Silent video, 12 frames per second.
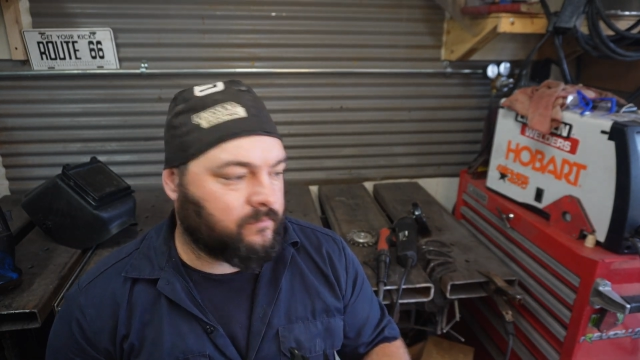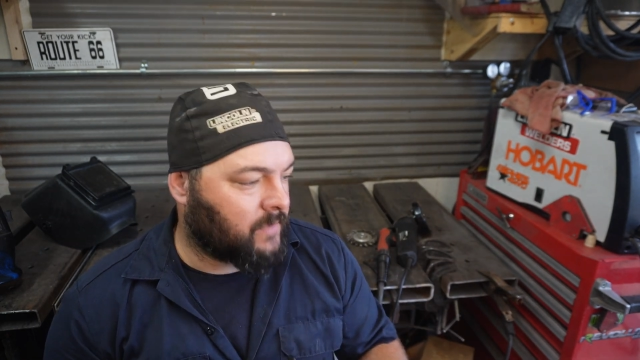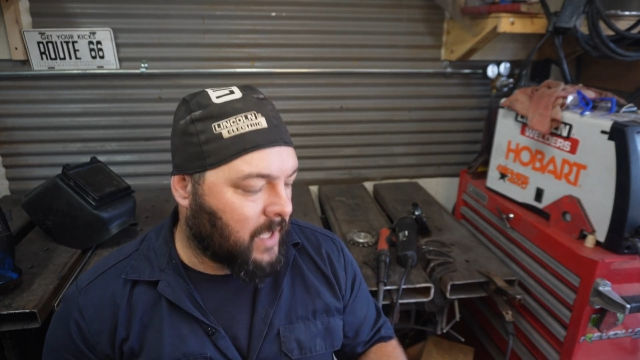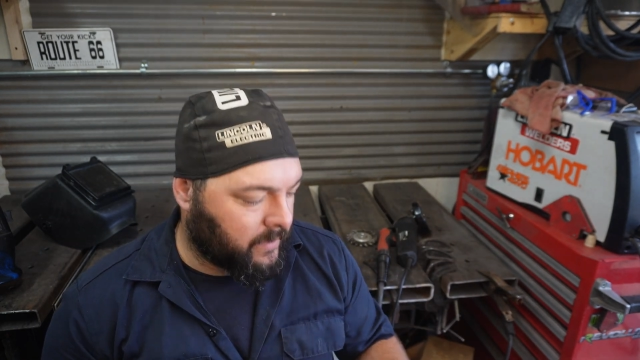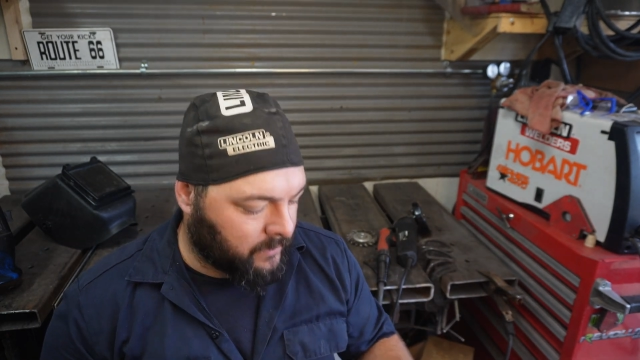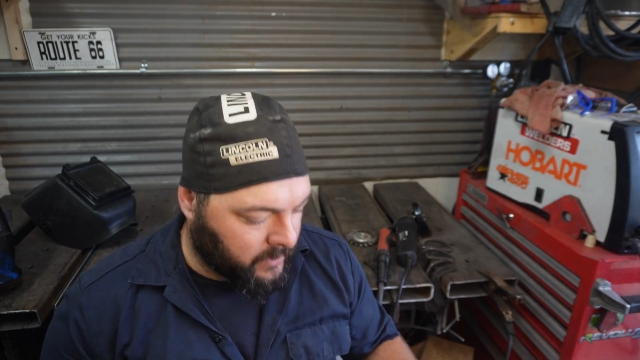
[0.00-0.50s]

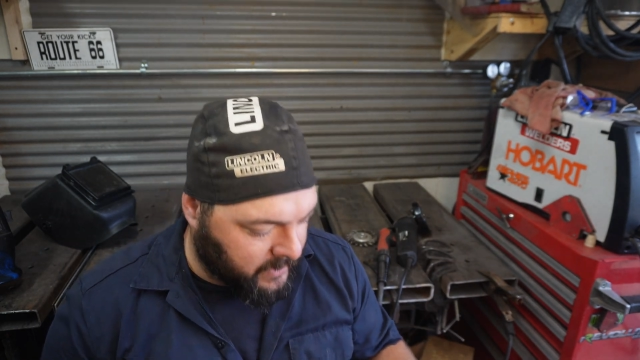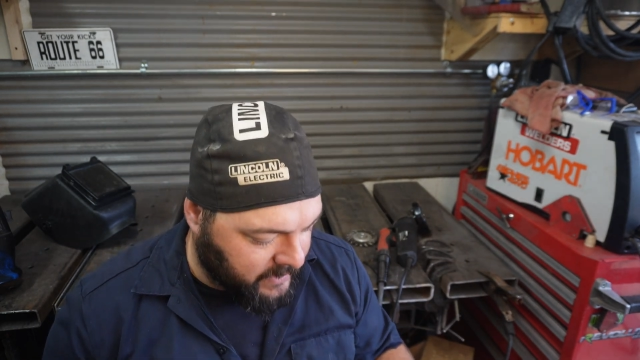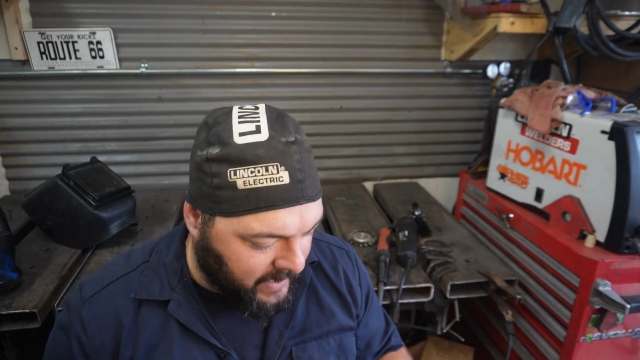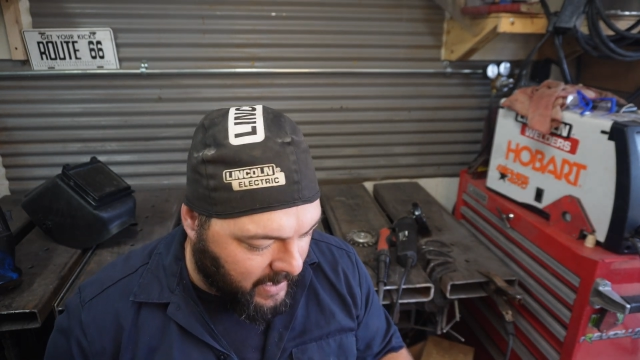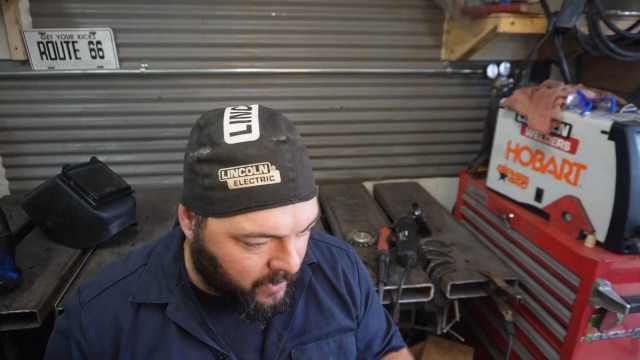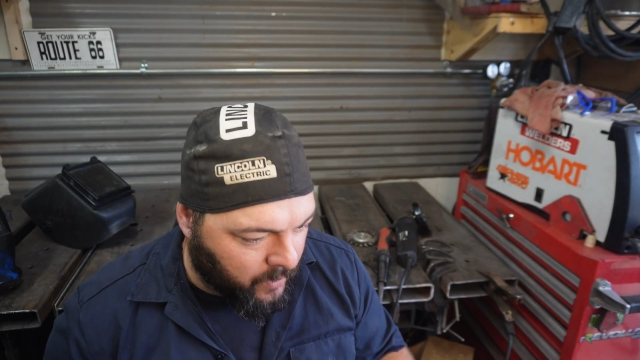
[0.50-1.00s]
of looking
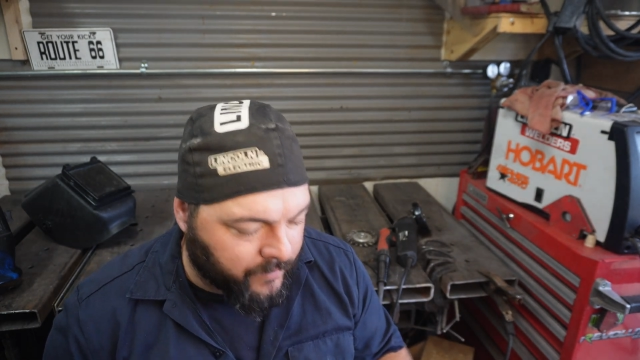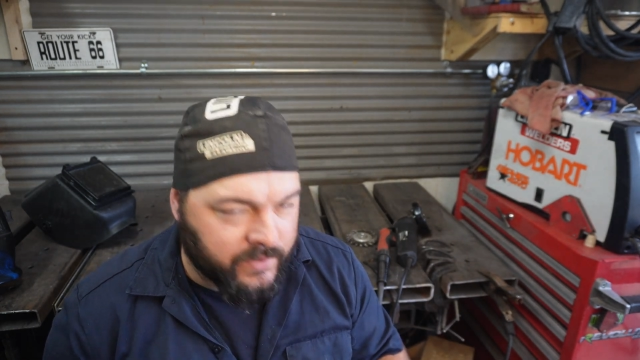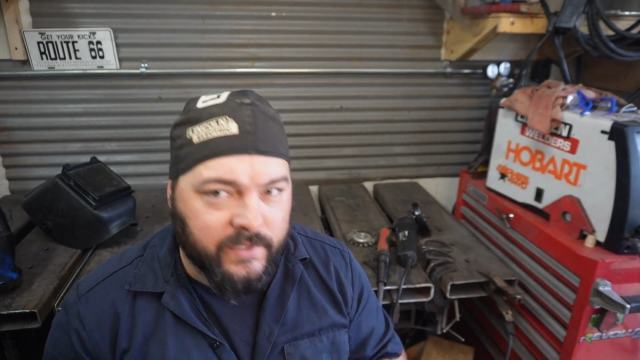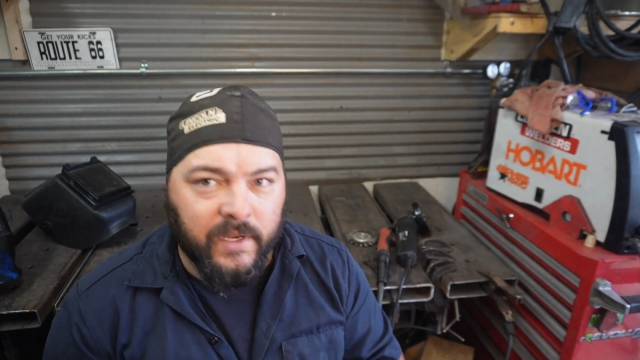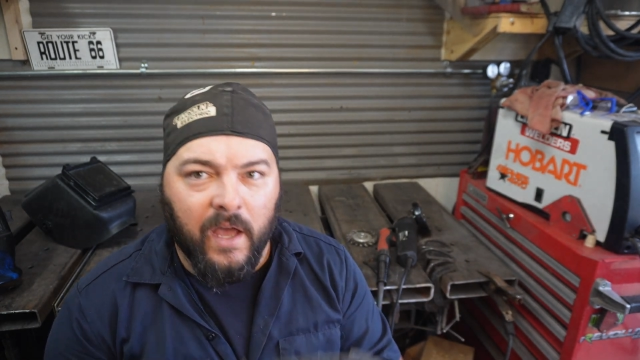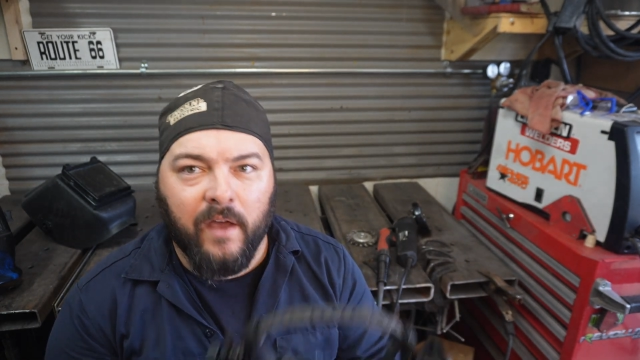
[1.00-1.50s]
down over
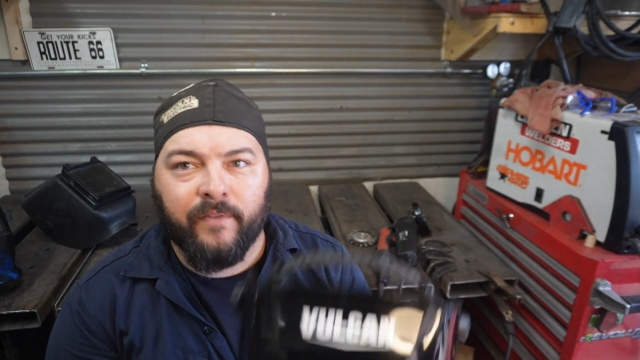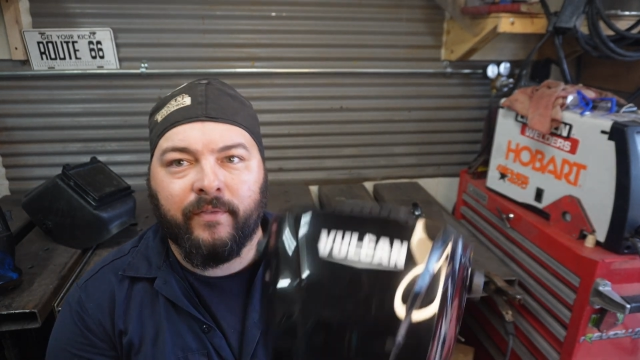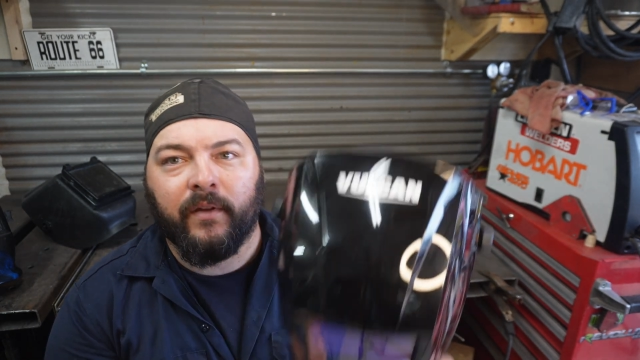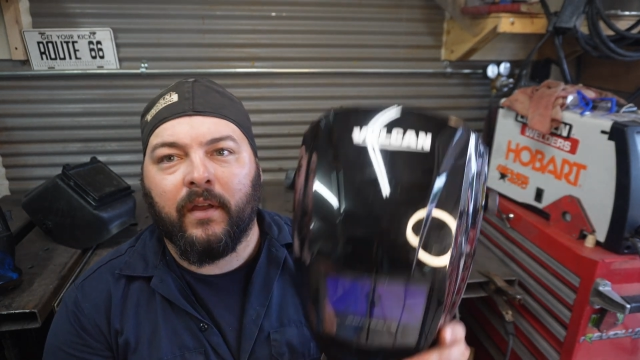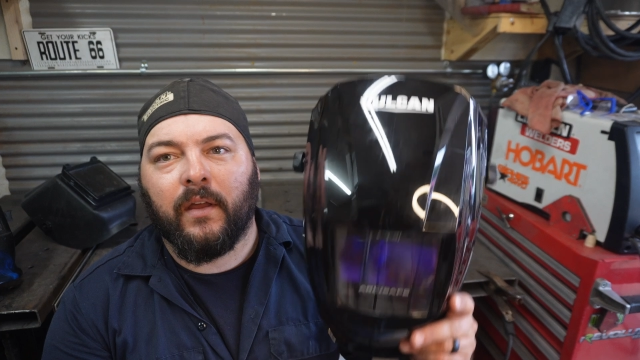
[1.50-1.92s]
stuff,